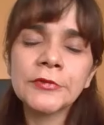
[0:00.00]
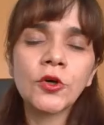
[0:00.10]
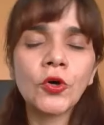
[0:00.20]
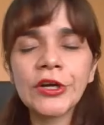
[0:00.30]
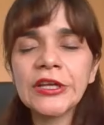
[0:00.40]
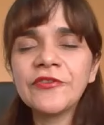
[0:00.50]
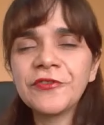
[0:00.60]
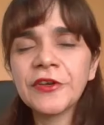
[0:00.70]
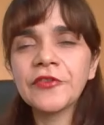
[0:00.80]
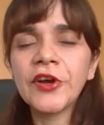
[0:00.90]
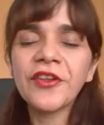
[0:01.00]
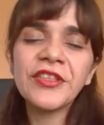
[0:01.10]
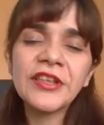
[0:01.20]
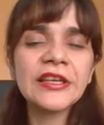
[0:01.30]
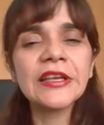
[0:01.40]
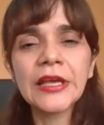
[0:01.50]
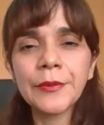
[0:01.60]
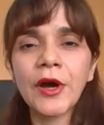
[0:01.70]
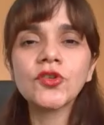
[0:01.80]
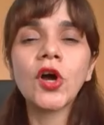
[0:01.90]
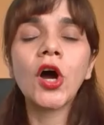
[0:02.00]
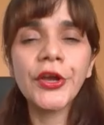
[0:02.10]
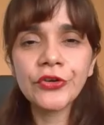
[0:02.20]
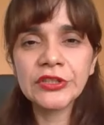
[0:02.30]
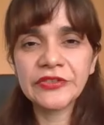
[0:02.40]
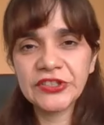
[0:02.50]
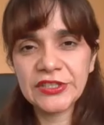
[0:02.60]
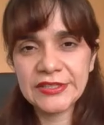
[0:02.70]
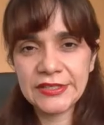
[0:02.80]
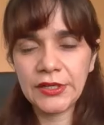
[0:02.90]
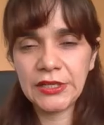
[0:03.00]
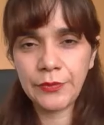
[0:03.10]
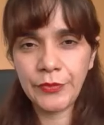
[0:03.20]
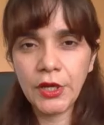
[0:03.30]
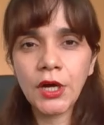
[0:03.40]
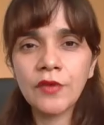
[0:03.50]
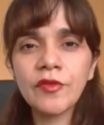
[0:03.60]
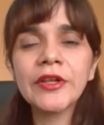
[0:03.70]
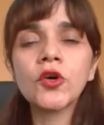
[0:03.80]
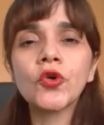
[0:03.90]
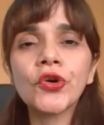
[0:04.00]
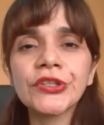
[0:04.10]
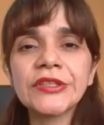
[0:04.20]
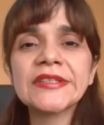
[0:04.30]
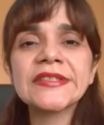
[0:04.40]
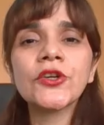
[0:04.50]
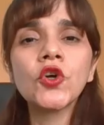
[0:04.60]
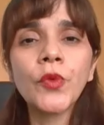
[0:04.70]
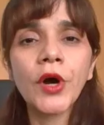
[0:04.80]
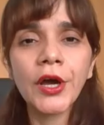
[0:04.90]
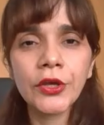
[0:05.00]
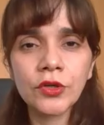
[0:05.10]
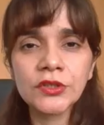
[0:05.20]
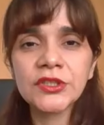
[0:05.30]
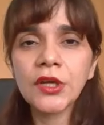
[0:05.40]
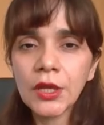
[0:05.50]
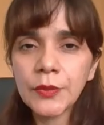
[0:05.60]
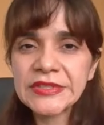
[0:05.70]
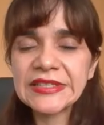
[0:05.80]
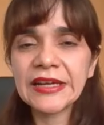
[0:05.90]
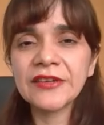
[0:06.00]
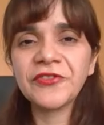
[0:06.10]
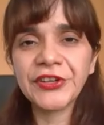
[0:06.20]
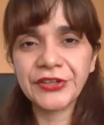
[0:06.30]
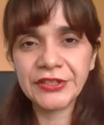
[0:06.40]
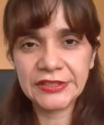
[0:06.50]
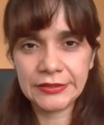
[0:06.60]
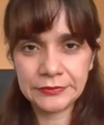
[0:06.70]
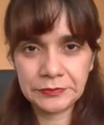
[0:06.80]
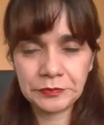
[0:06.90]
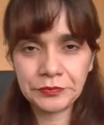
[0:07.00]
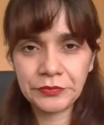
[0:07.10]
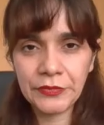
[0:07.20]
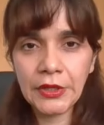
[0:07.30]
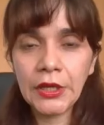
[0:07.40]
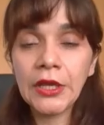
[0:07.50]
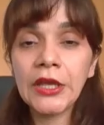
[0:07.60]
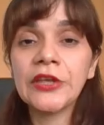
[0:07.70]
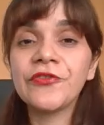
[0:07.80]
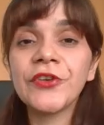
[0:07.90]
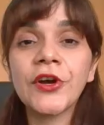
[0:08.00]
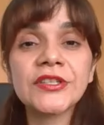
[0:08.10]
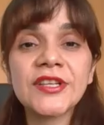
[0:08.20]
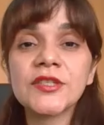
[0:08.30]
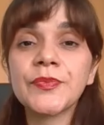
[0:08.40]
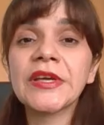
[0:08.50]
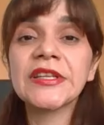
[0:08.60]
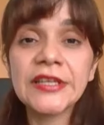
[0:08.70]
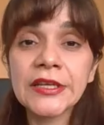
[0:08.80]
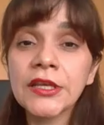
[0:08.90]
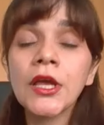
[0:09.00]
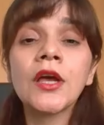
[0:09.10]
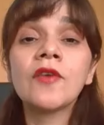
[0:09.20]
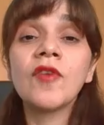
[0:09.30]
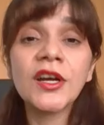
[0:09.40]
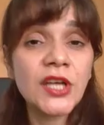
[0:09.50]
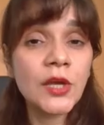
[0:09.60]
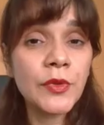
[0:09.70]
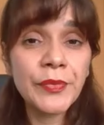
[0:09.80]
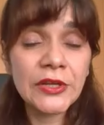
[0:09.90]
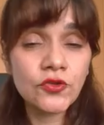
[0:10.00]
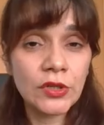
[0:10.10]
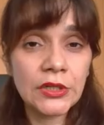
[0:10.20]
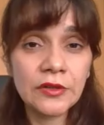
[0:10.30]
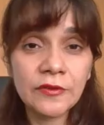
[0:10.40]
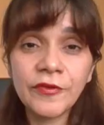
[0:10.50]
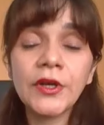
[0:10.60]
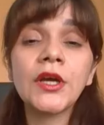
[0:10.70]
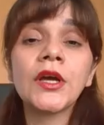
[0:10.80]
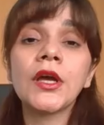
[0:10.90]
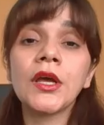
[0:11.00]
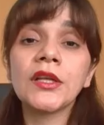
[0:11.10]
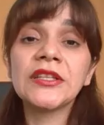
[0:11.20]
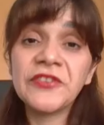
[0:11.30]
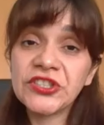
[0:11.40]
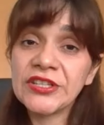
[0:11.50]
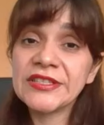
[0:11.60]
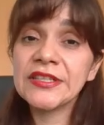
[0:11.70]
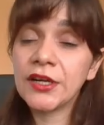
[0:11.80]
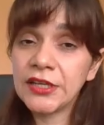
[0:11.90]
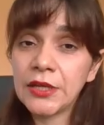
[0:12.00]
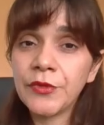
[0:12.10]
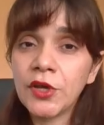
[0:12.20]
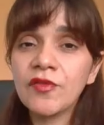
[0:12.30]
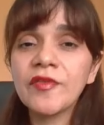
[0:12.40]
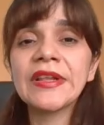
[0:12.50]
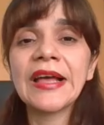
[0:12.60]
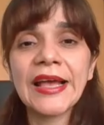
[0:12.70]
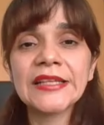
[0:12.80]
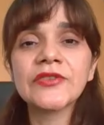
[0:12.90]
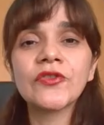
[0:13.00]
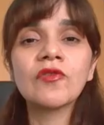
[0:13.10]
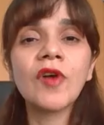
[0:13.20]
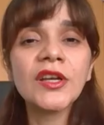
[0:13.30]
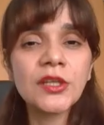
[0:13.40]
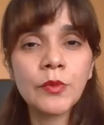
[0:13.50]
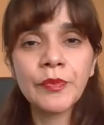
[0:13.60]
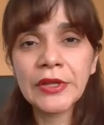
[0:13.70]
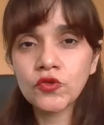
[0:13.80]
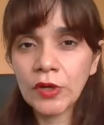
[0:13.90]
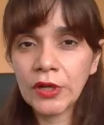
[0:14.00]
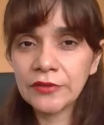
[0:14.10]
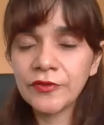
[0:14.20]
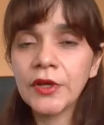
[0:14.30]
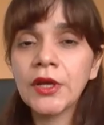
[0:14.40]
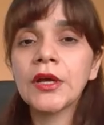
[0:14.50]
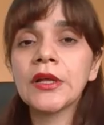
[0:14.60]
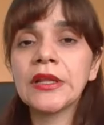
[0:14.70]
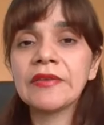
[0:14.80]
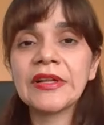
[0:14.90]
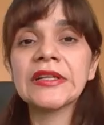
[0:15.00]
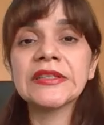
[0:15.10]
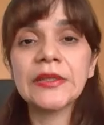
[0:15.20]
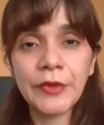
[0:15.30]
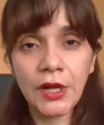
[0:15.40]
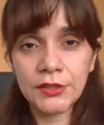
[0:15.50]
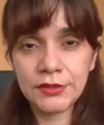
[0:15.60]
or if we are thinking about iron deficiency anemia, we will order serum iron, TIBC, and ferritin. If we are suspecting vitamin B12 deficiency anemia, we will ask for vitamin B12 level in the blood.